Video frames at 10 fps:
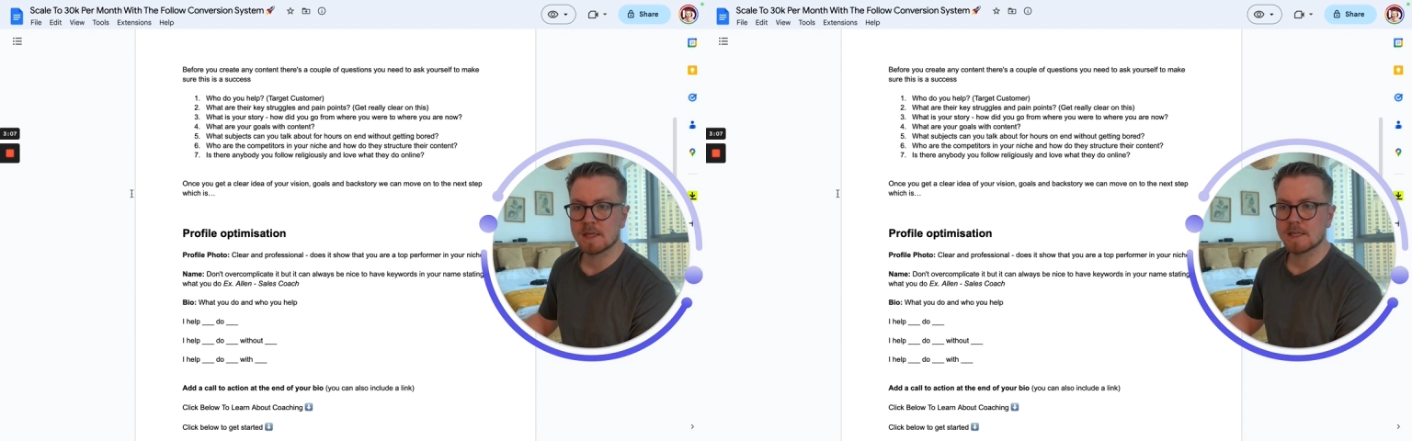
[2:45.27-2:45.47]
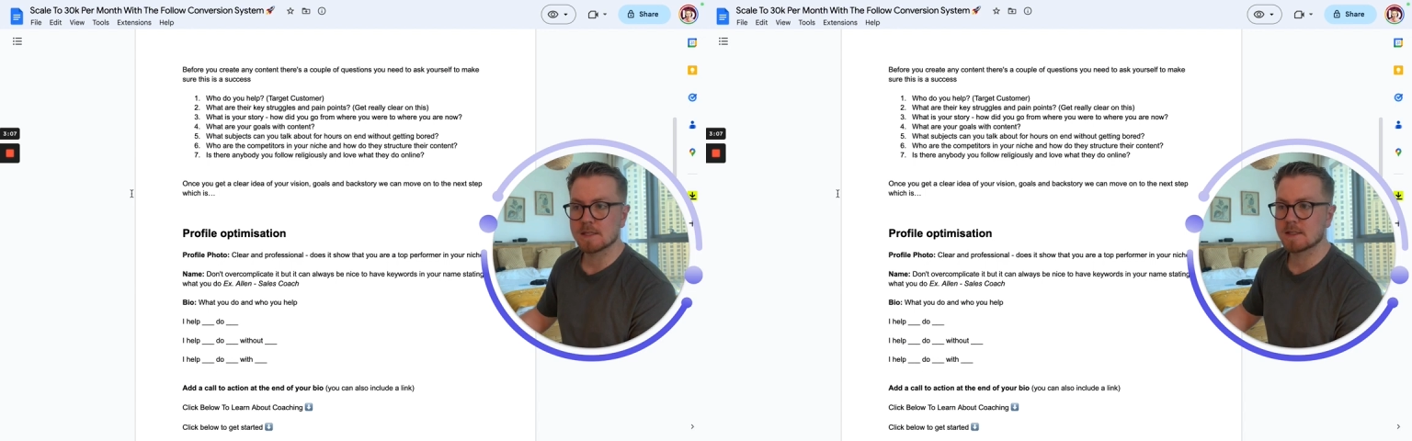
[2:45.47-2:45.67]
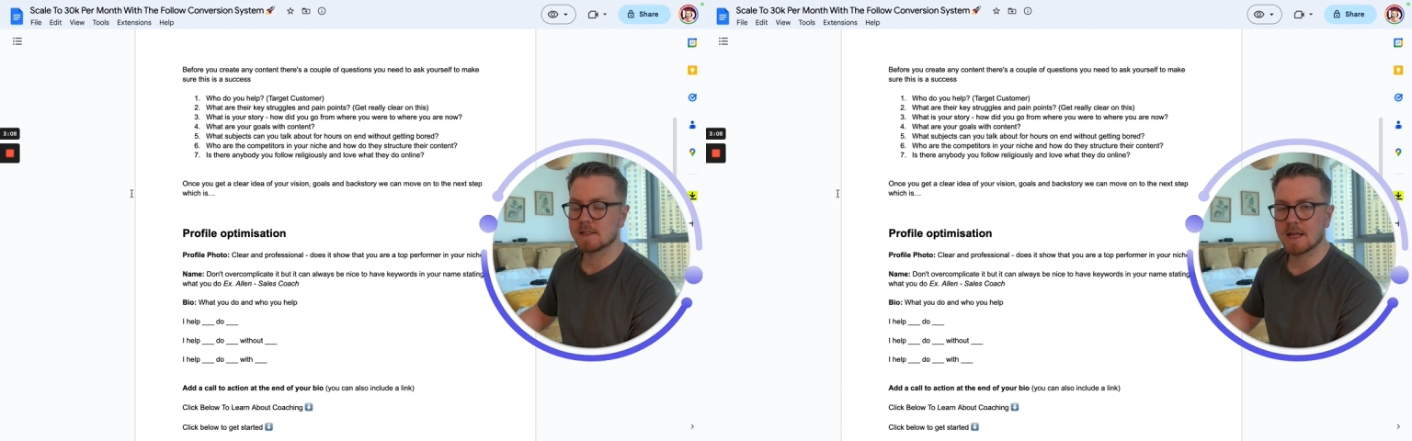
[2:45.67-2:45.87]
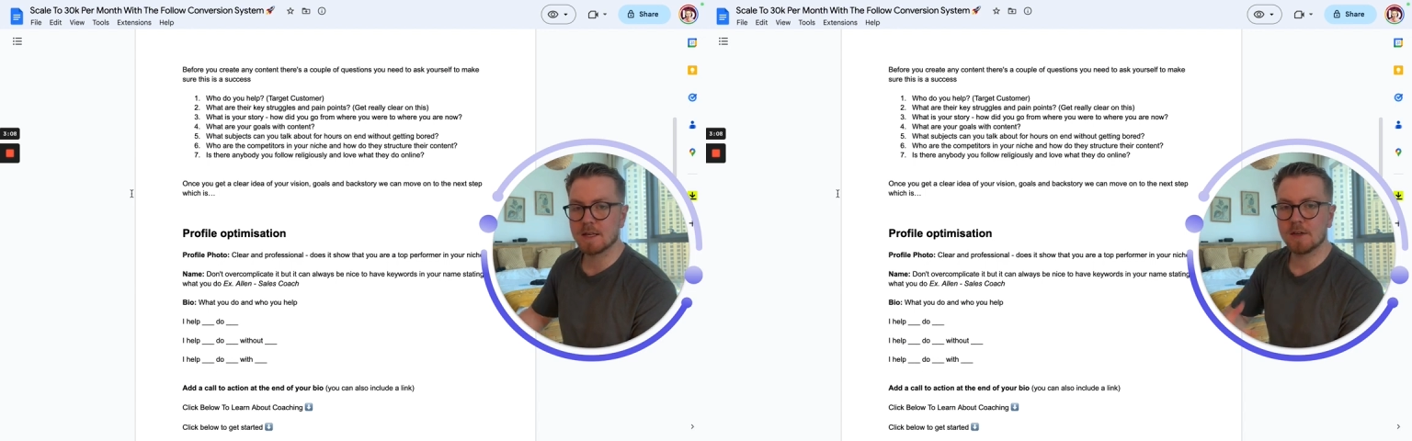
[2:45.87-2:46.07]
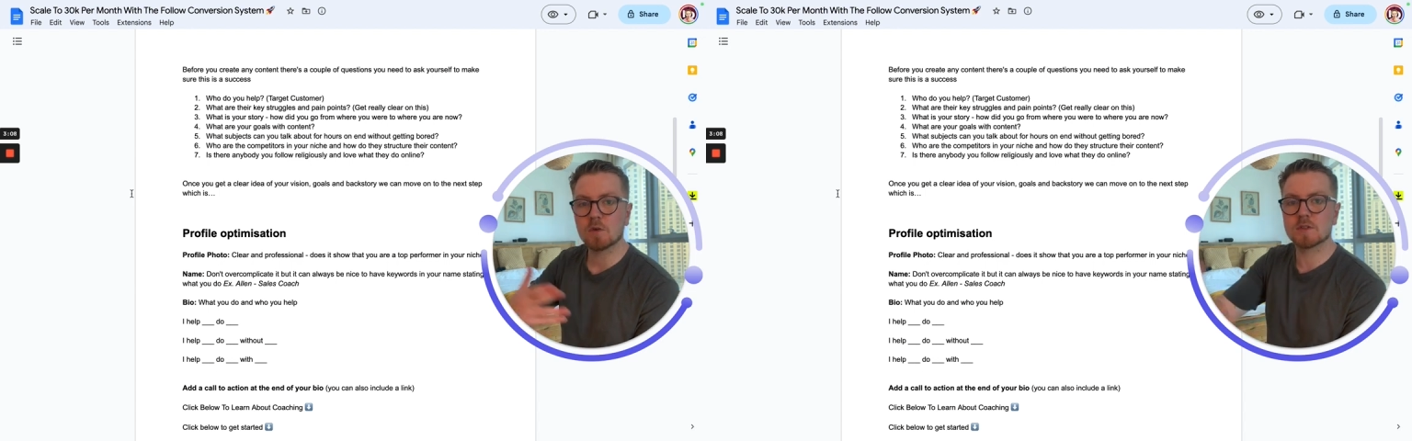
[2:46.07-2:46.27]
is to tell
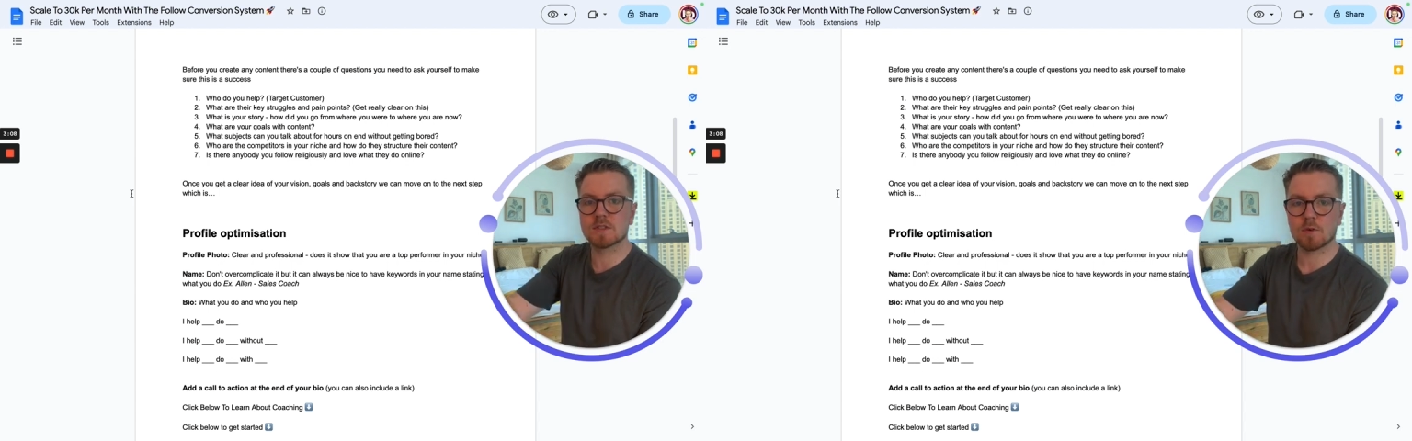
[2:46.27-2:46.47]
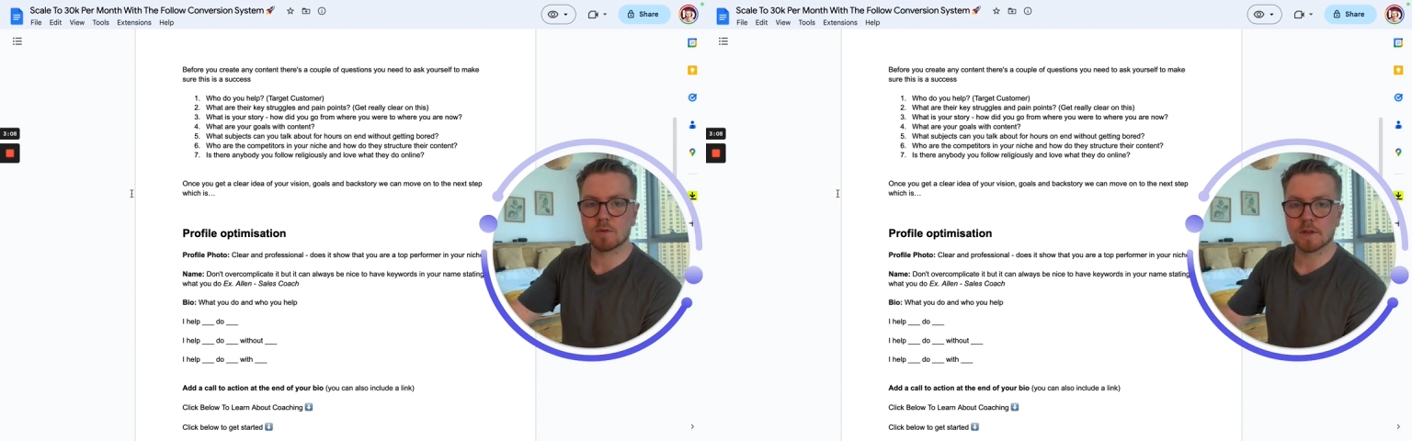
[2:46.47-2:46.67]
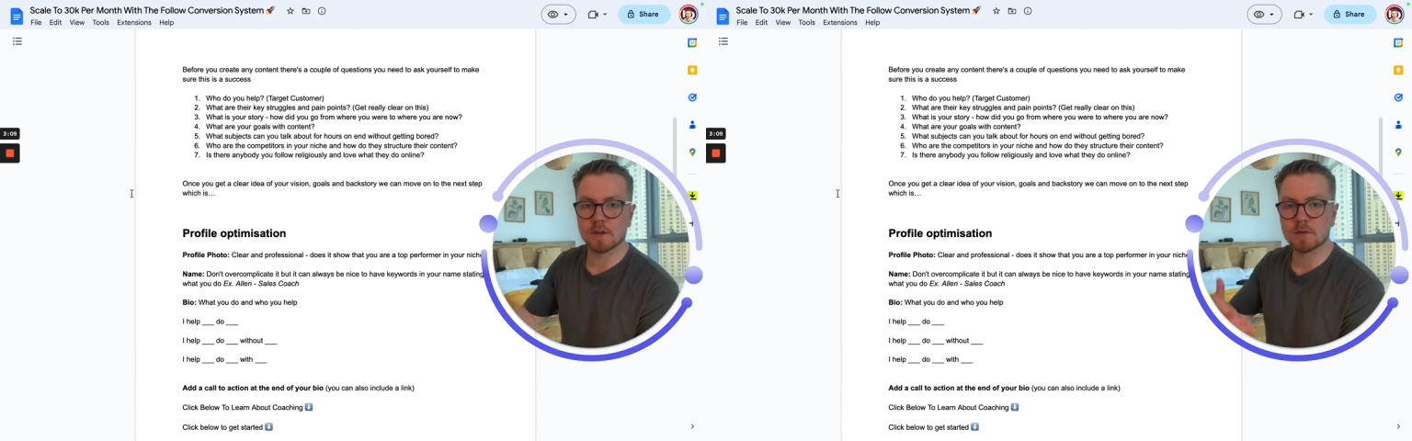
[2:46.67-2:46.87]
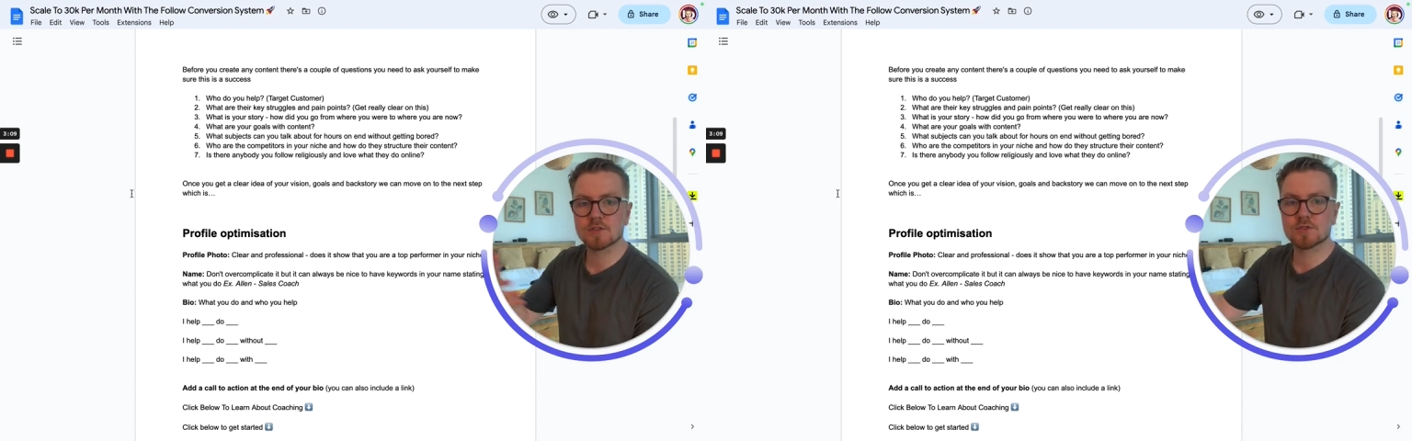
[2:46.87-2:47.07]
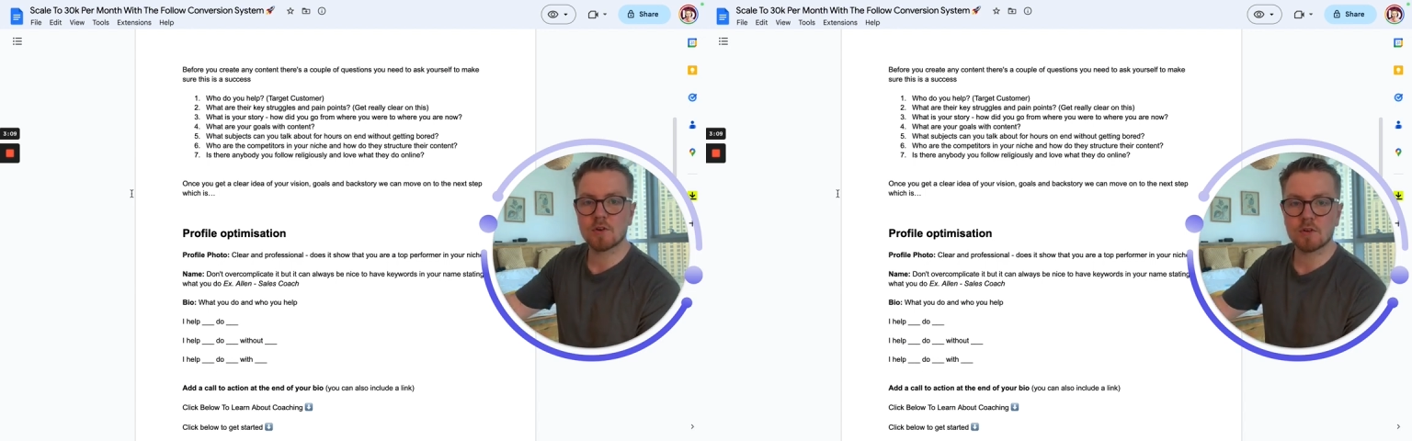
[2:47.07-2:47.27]
your story, your
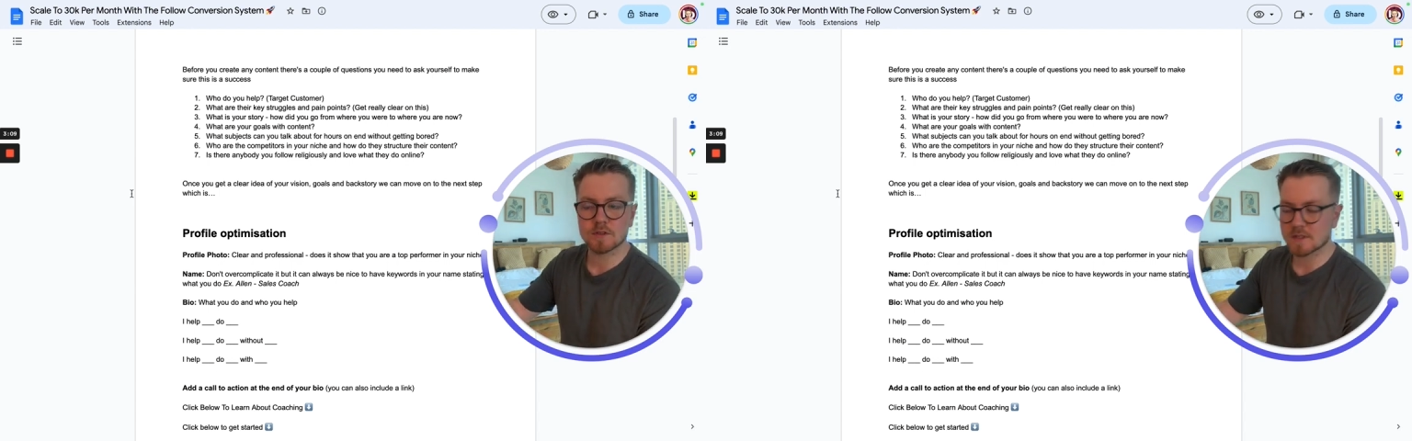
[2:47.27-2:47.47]
struggles,